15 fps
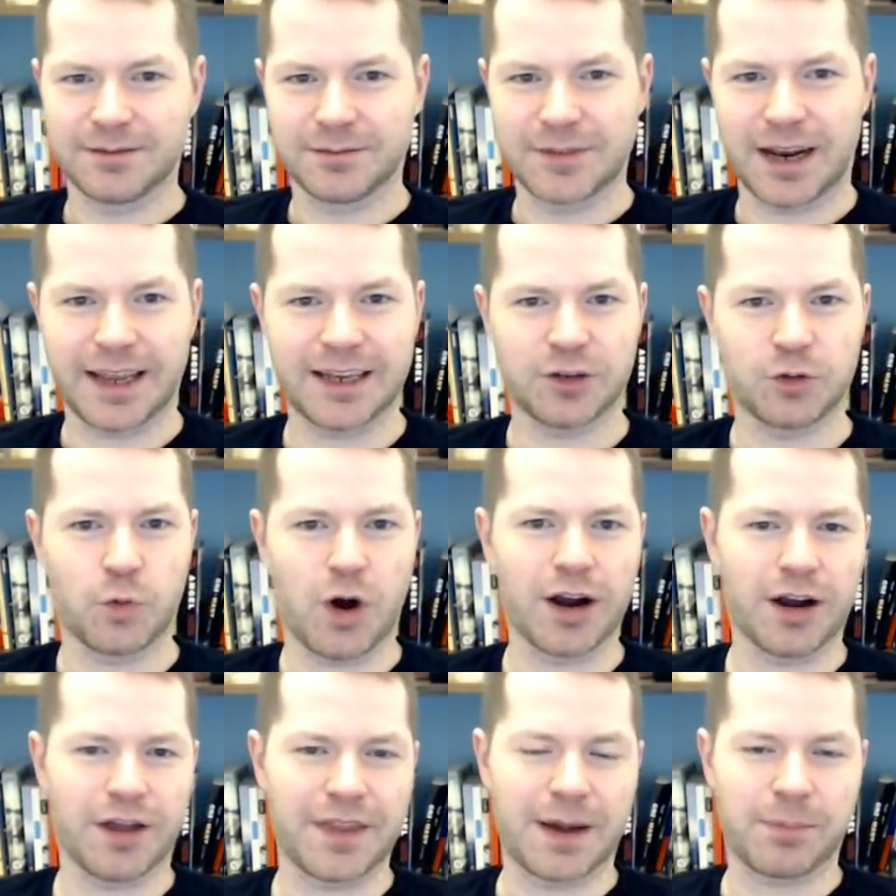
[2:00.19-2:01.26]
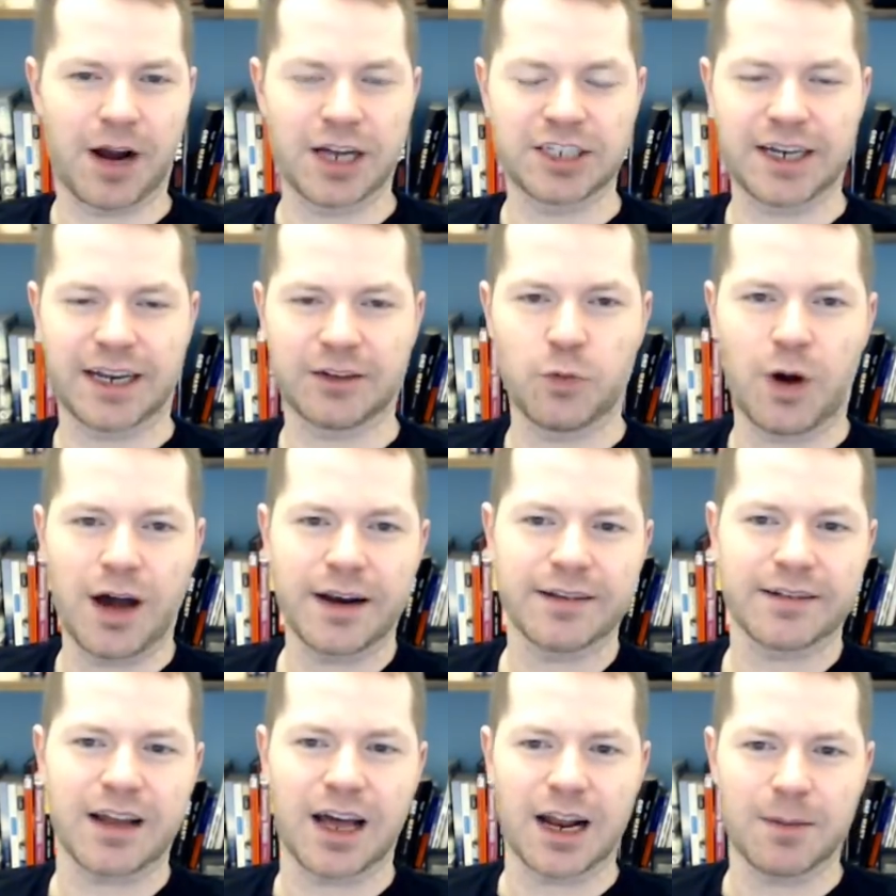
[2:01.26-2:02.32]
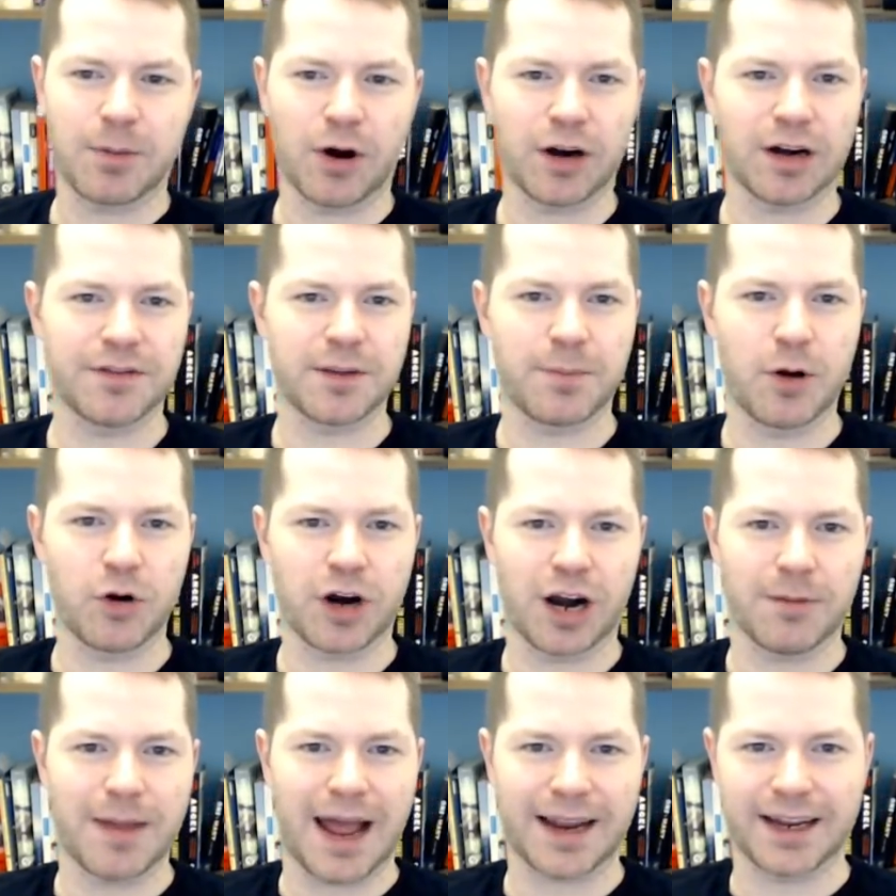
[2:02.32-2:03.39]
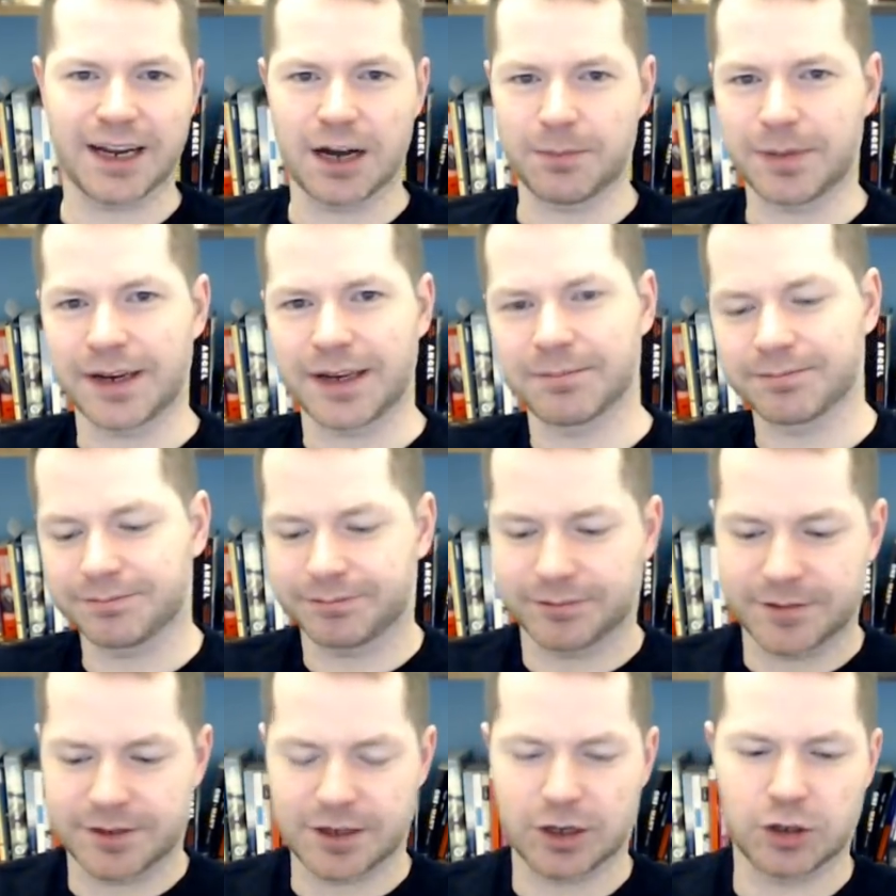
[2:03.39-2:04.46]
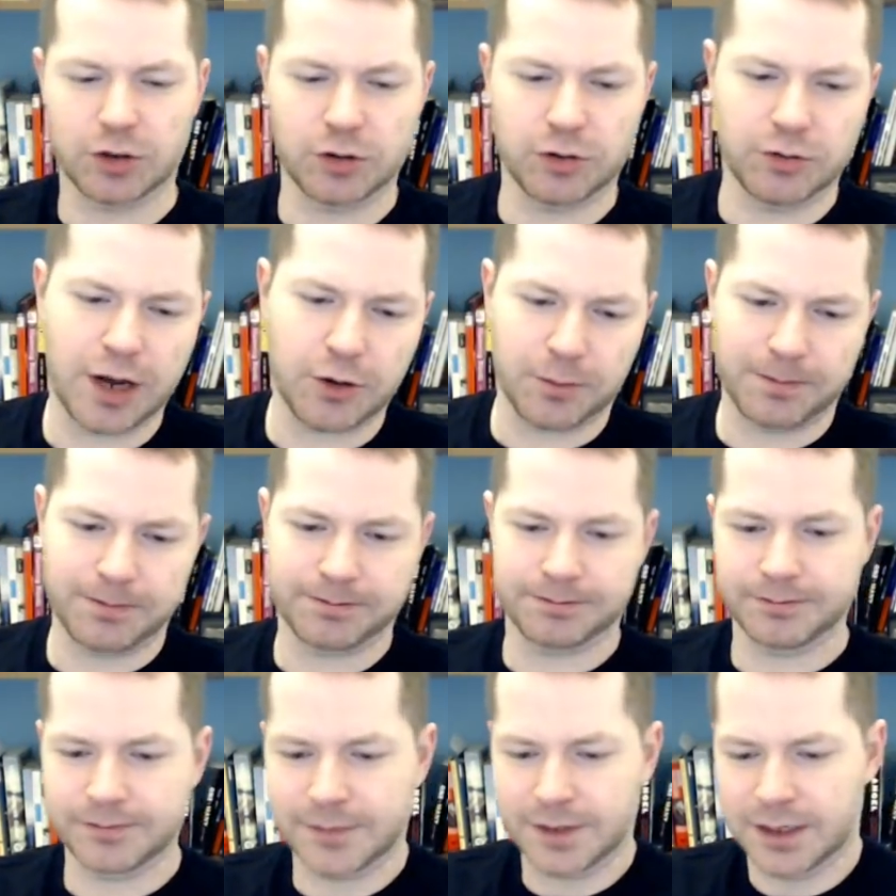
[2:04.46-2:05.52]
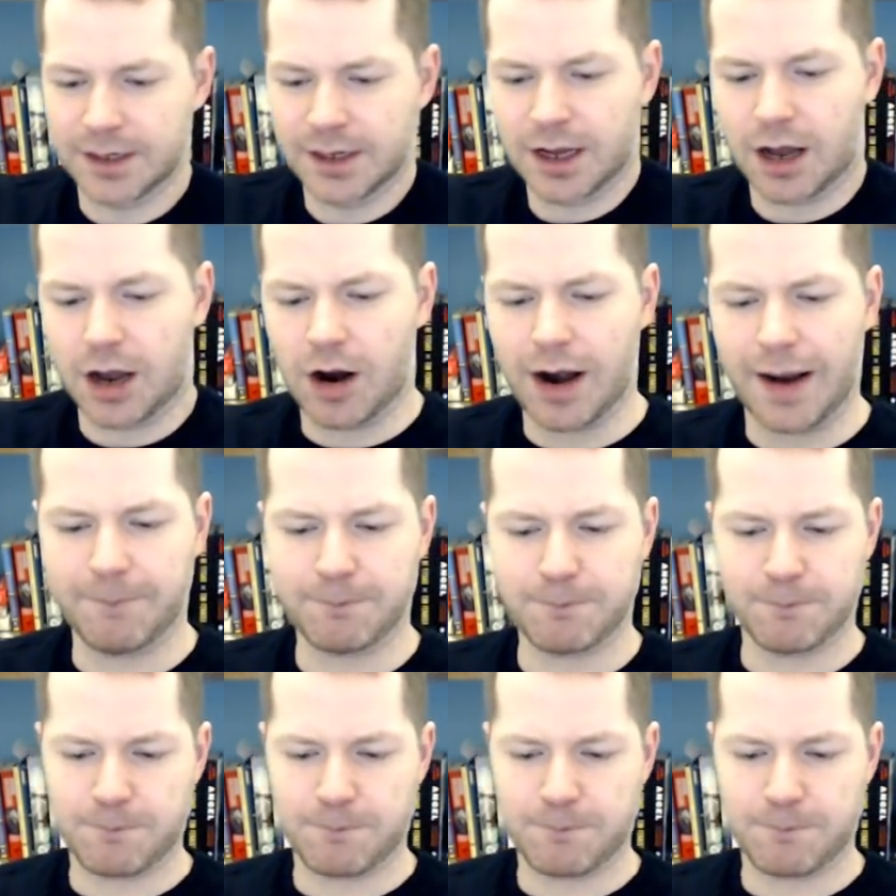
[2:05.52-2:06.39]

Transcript: Did I get Dwan on project? Dwan is not a part of the Poker Backing Company, so no. All right.